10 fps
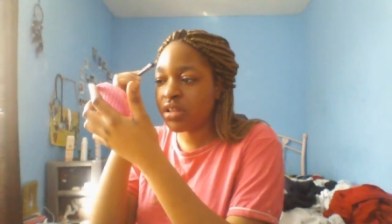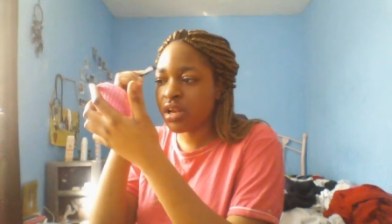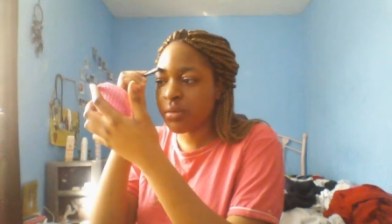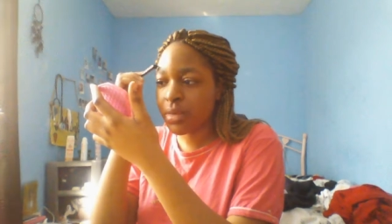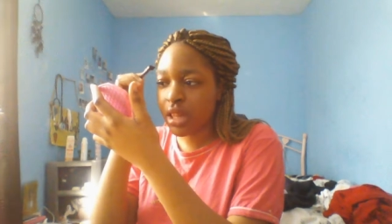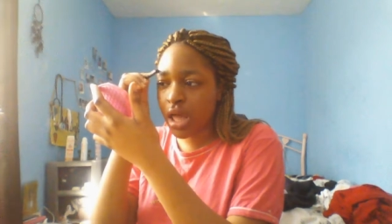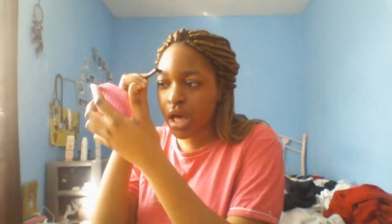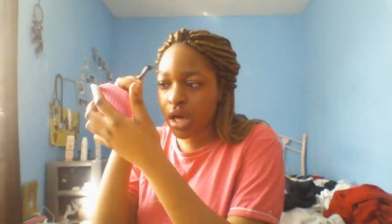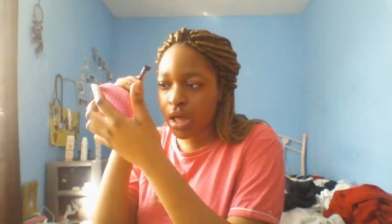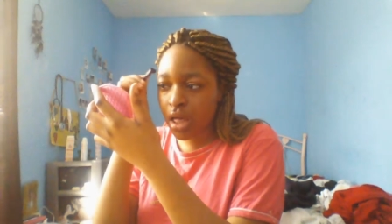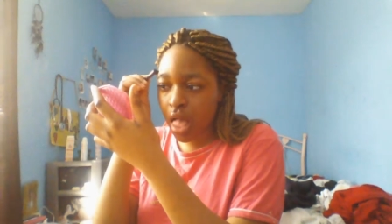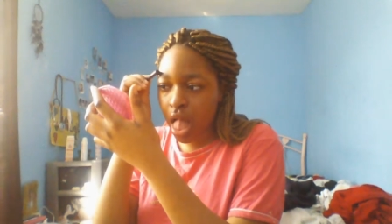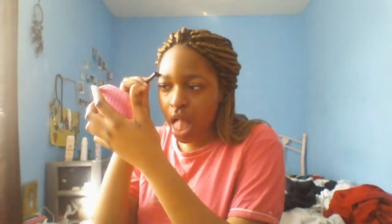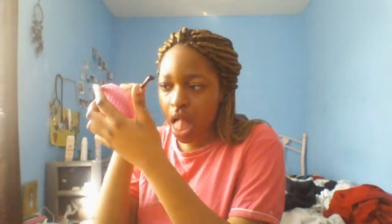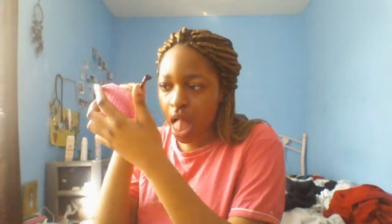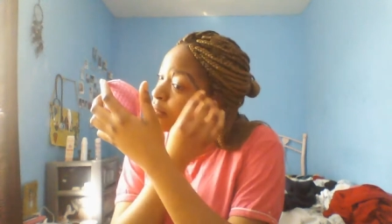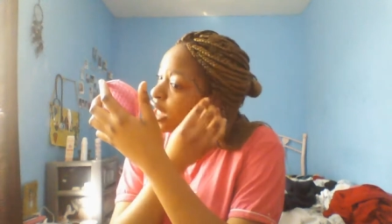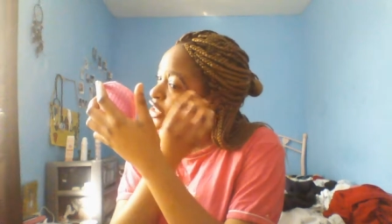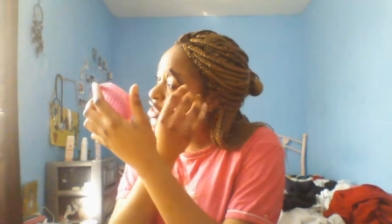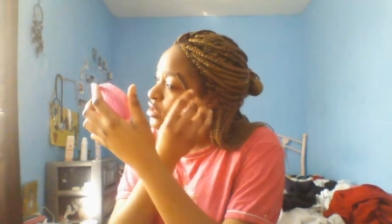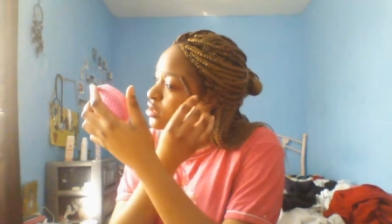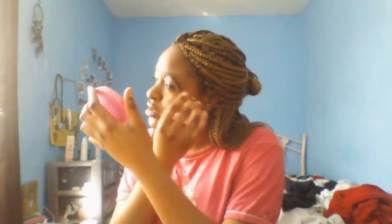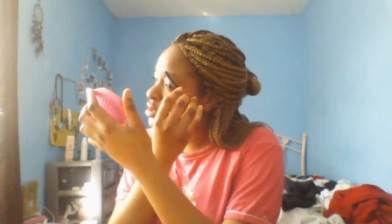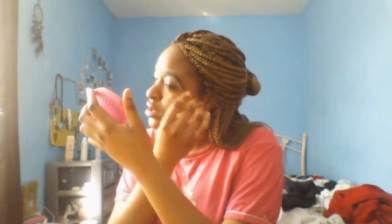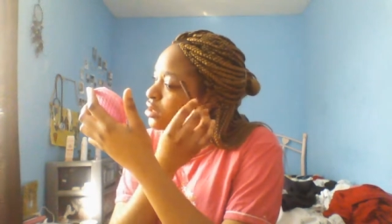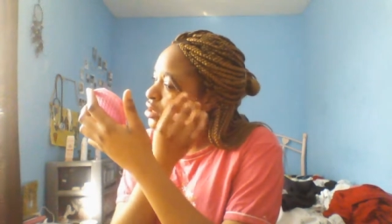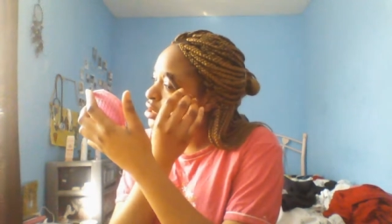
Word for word: Like I wanted to be like, just imagine,